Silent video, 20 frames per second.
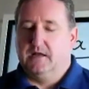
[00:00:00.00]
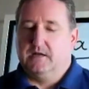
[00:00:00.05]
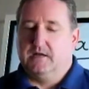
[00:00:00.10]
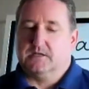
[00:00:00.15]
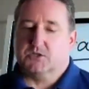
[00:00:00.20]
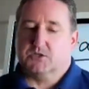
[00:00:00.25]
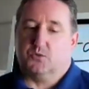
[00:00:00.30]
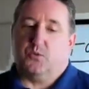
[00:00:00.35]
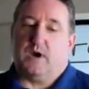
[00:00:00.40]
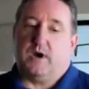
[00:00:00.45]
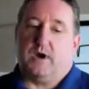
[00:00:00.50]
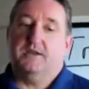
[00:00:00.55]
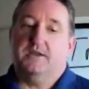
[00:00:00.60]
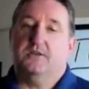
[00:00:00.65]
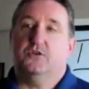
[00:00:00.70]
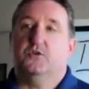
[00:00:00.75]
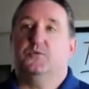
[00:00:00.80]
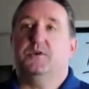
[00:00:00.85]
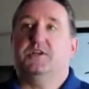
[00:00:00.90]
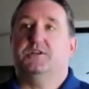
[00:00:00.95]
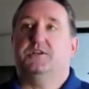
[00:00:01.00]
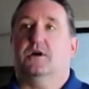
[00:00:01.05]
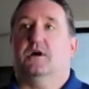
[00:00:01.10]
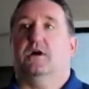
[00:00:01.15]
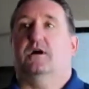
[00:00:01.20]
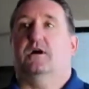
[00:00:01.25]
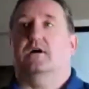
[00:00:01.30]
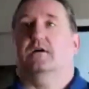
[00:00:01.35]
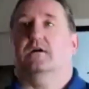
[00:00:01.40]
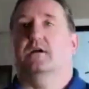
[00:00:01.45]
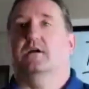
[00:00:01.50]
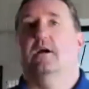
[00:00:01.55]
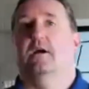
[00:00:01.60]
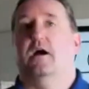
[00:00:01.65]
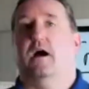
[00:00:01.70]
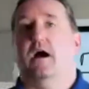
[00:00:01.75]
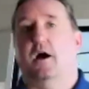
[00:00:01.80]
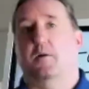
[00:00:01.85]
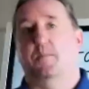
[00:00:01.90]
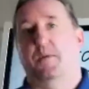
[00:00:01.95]
So why do we talk
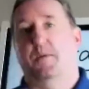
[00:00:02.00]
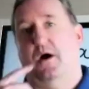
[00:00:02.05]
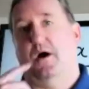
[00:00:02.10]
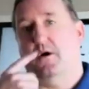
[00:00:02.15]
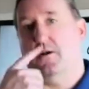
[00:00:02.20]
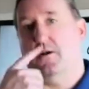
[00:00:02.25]
about